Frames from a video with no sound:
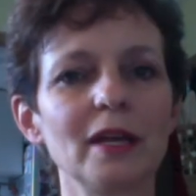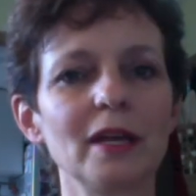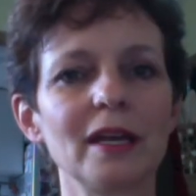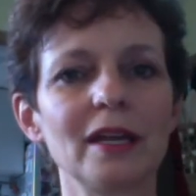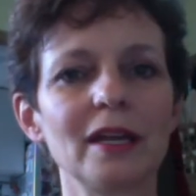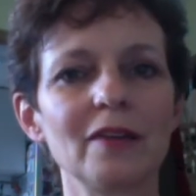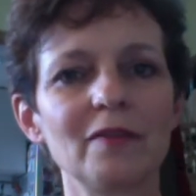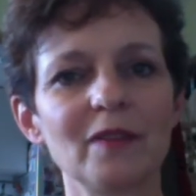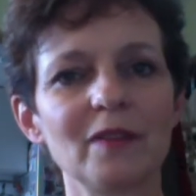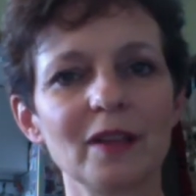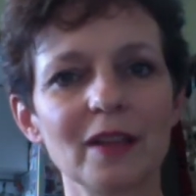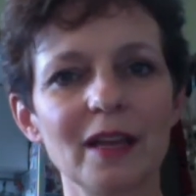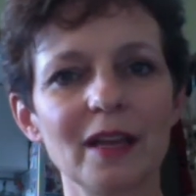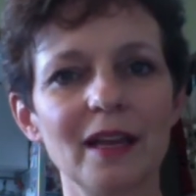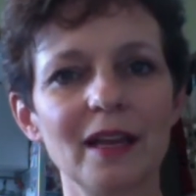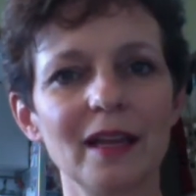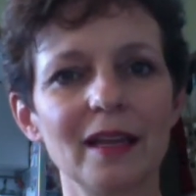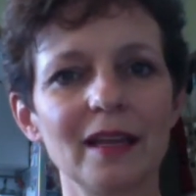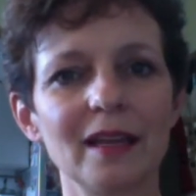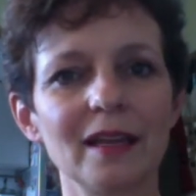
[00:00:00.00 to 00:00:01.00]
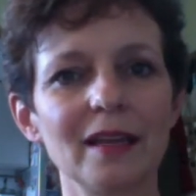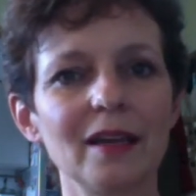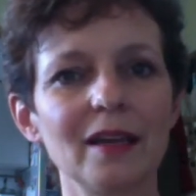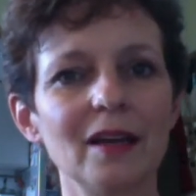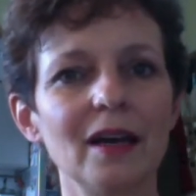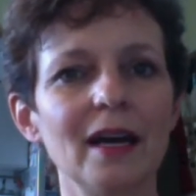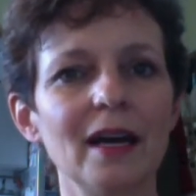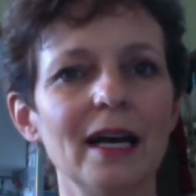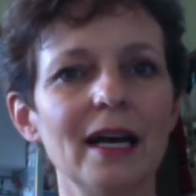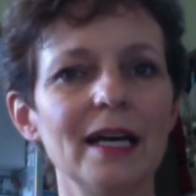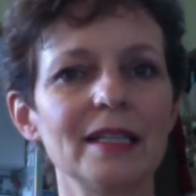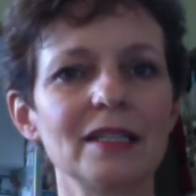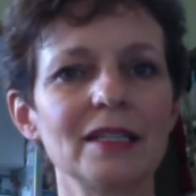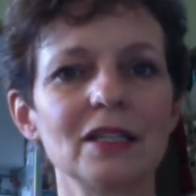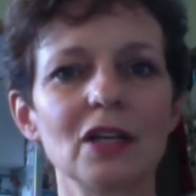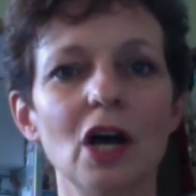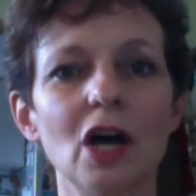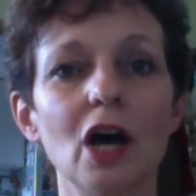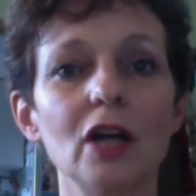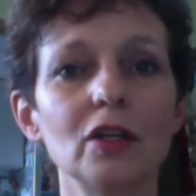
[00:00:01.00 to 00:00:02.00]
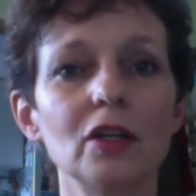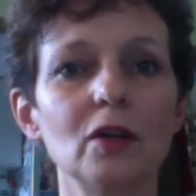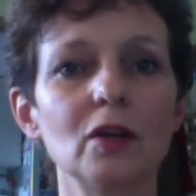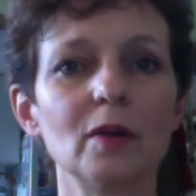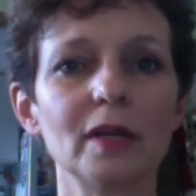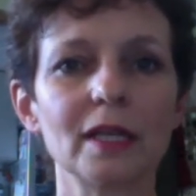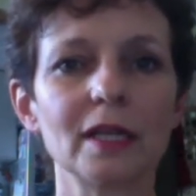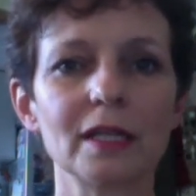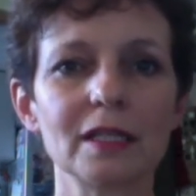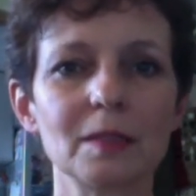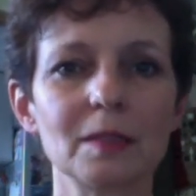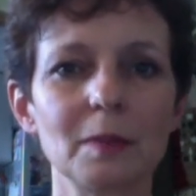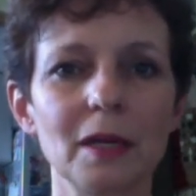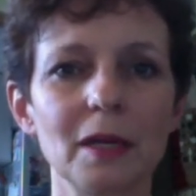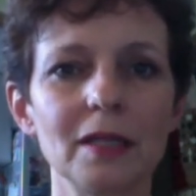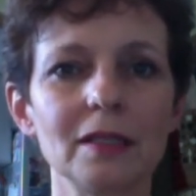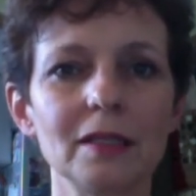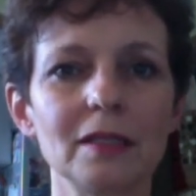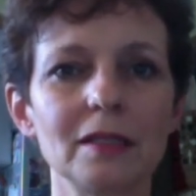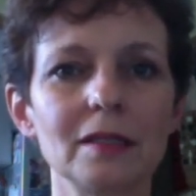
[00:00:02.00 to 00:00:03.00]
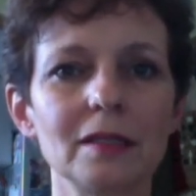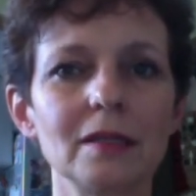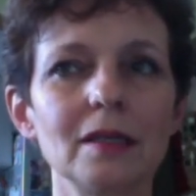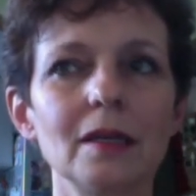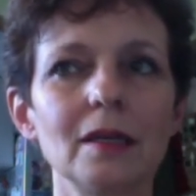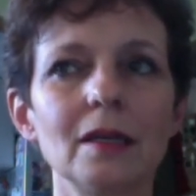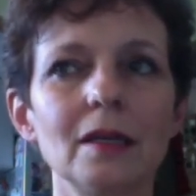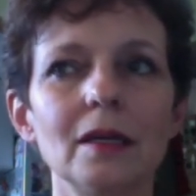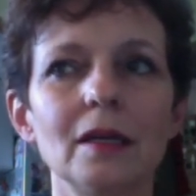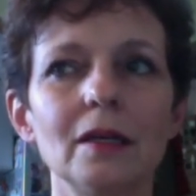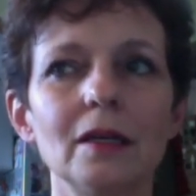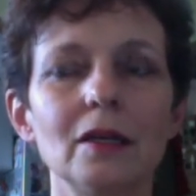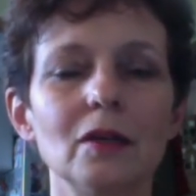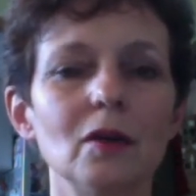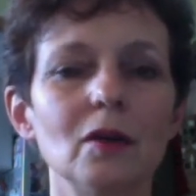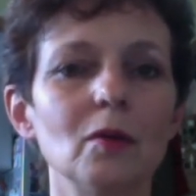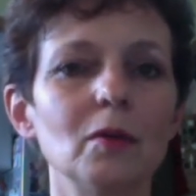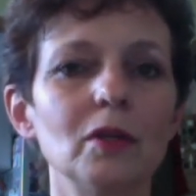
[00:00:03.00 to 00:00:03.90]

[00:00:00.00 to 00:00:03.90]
And I feel like as an ongoing expense, when